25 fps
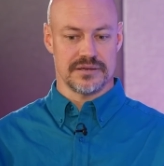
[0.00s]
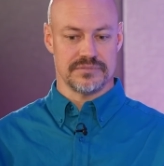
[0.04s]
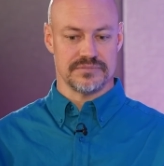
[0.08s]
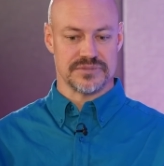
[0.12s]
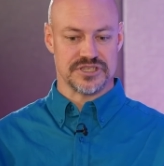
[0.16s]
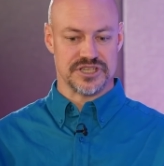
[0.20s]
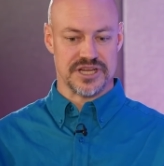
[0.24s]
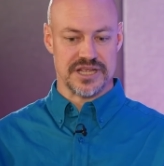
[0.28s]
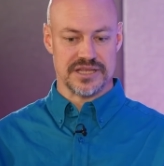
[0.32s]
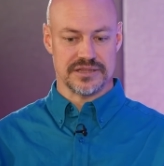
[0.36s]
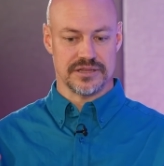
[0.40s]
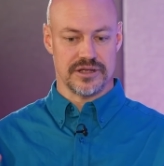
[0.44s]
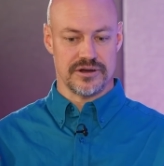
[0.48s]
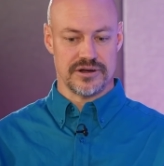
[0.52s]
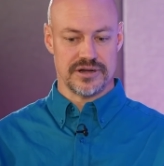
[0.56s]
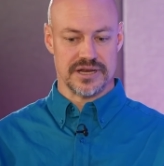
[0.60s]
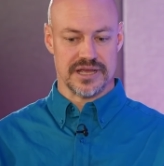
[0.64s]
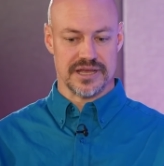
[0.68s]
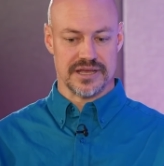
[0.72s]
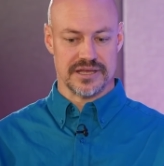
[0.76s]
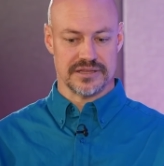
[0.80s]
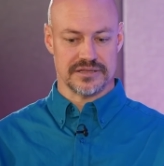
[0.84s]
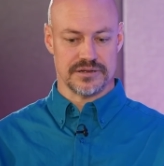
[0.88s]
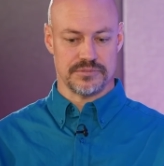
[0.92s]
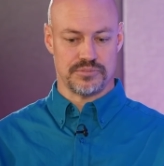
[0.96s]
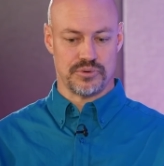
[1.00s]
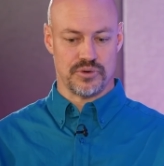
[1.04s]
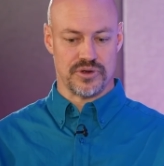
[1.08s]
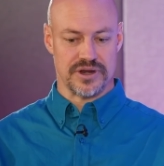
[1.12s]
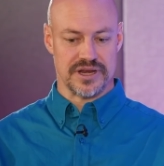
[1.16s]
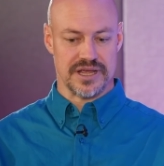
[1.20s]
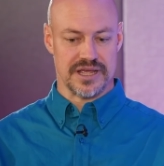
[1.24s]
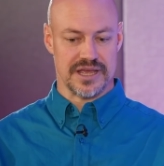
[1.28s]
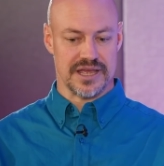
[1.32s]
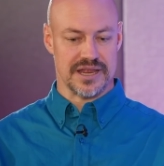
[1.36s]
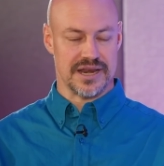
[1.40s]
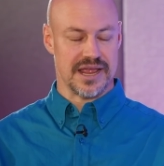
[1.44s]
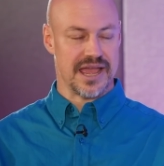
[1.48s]
machine learning, and they're
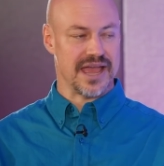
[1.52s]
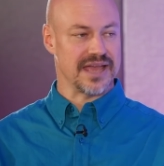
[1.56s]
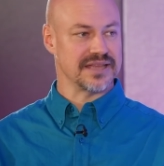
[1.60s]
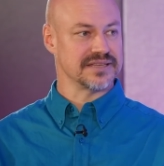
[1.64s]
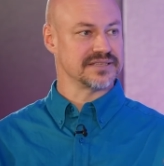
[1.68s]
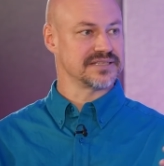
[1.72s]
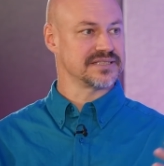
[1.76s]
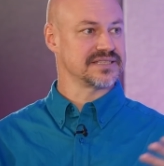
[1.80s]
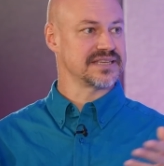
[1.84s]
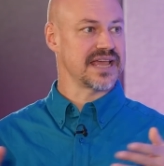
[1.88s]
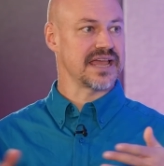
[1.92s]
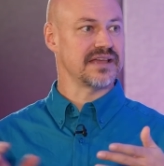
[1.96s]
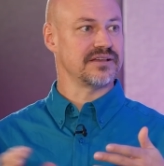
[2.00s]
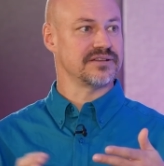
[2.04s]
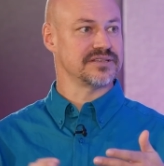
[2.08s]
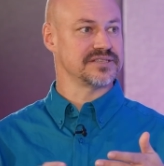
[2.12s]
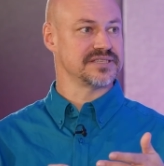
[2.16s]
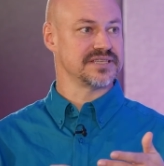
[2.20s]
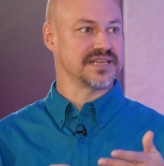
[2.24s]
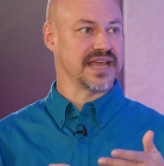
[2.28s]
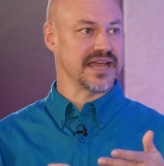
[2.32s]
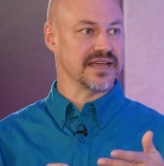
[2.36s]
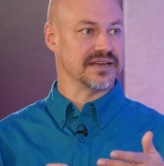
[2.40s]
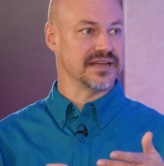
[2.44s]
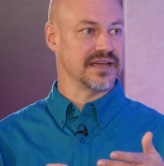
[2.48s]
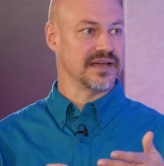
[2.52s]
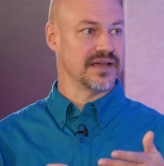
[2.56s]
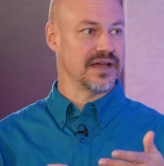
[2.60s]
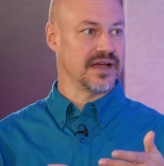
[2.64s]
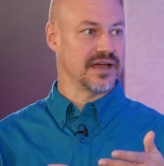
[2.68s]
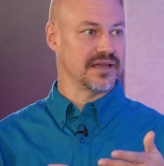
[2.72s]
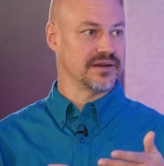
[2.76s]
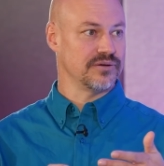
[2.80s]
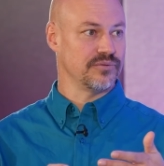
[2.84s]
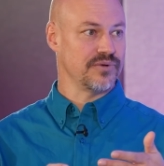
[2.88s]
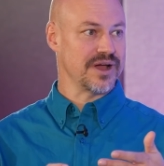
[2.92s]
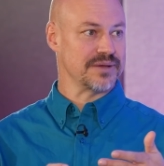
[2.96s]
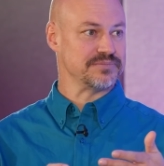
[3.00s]
pointing it at sales data
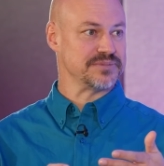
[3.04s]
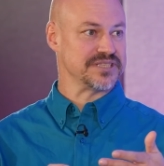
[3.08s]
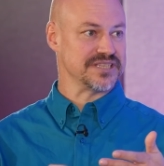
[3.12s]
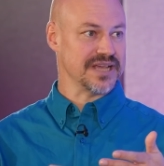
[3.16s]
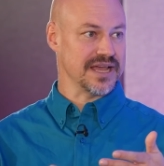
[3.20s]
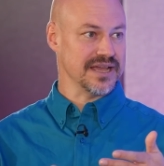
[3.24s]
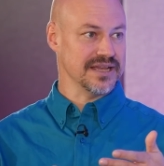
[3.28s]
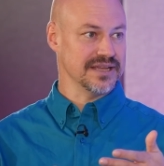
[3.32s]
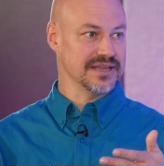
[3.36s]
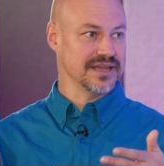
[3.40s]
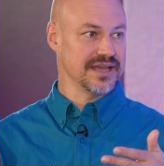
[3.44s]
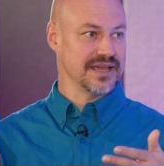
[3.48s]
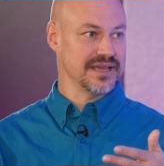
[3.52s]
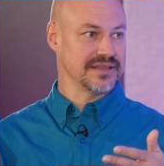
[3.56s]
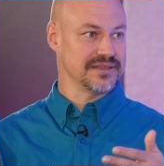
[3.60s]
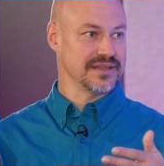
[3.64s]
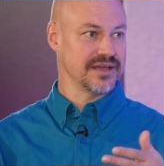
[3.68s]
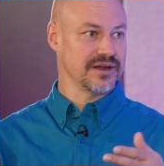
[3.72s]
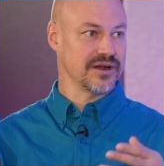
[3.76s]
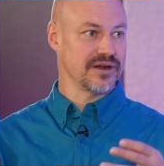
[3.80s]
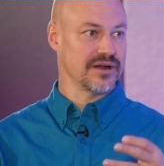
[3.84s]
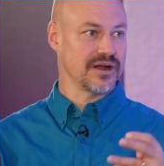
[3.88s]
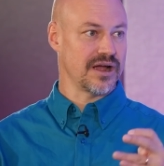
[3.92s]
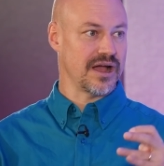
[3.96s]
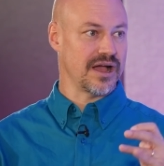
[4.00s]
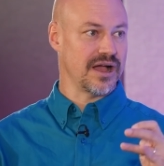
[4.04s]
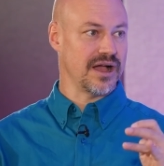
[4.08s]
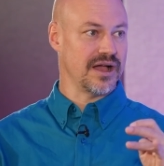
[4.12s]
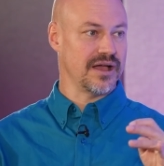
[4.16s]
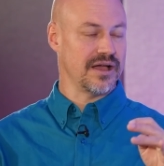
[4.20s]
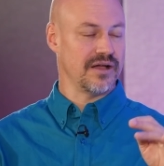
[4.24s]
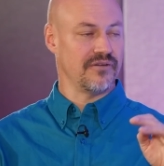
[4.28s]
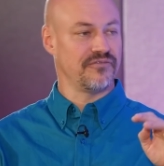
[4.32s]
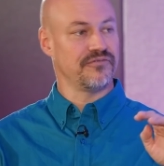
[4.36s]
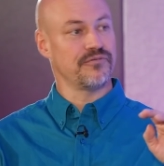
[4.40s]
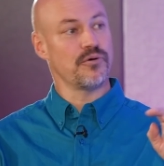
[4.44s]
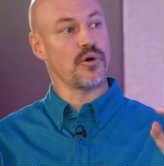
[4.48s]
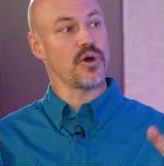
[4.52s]
on a website, and they're
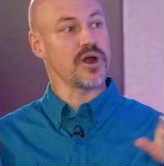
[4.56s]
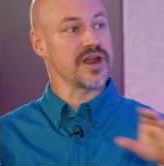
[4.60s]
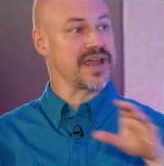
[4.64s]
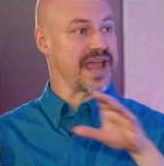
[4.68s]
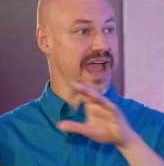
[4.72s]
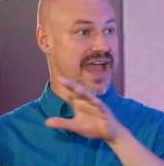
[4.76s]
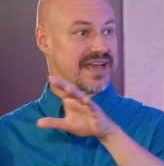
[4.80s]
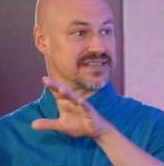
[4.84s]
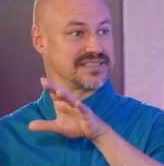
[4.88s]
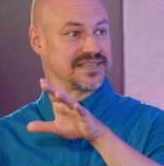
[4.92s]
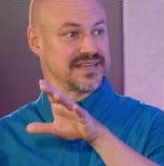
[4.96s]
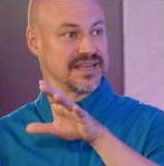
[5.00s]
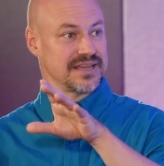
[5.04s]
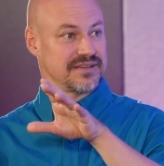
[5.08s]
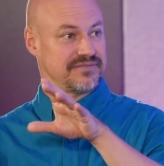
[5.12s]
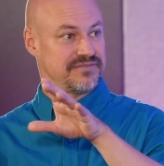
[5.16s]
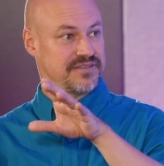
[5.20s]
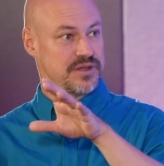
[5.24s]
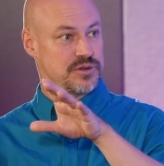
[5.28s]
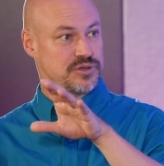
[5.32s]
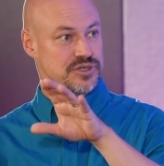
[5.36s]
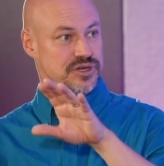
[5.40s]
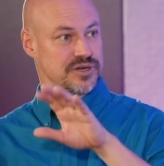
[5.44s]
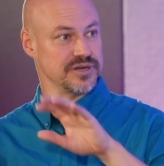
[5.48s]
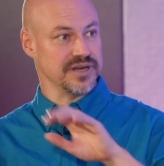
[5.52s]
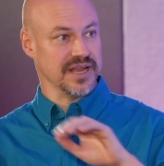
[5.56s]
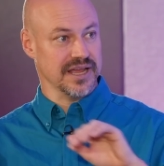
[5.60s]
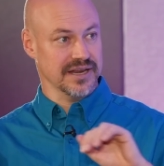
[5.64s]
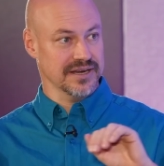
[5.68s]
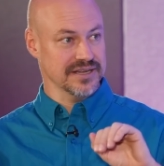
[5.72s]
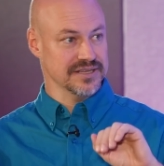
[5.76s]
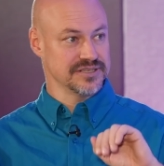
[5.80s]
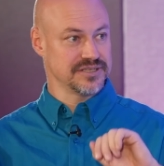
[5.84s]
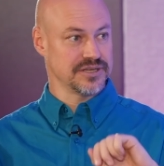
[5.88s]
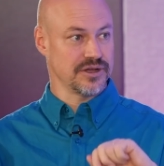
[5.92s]
forecasting future data.